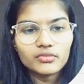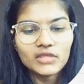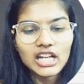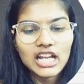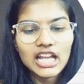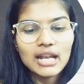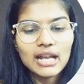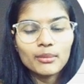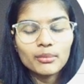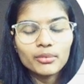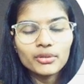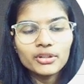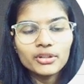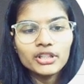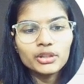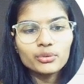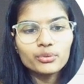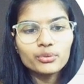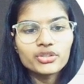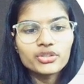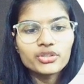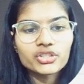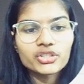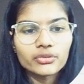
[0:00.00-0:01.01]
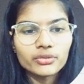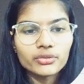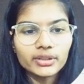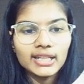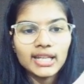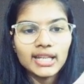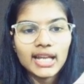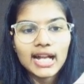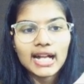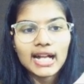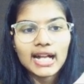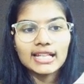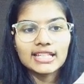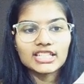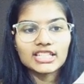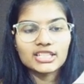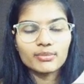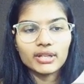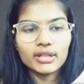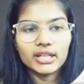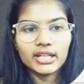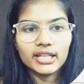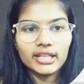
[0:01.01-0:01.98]
I'm going to use 3 as
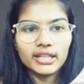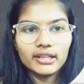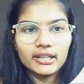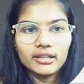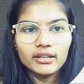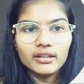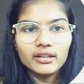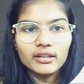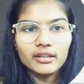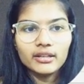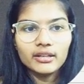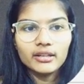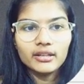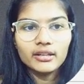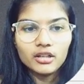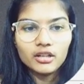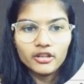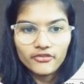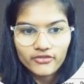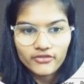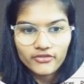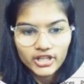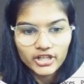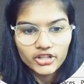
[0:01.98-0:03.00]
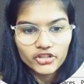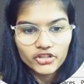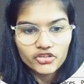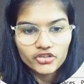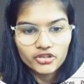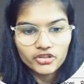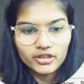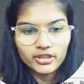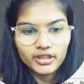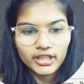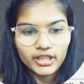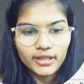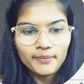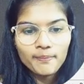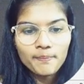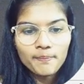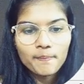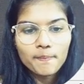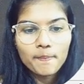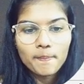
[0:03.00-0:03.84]
my function name.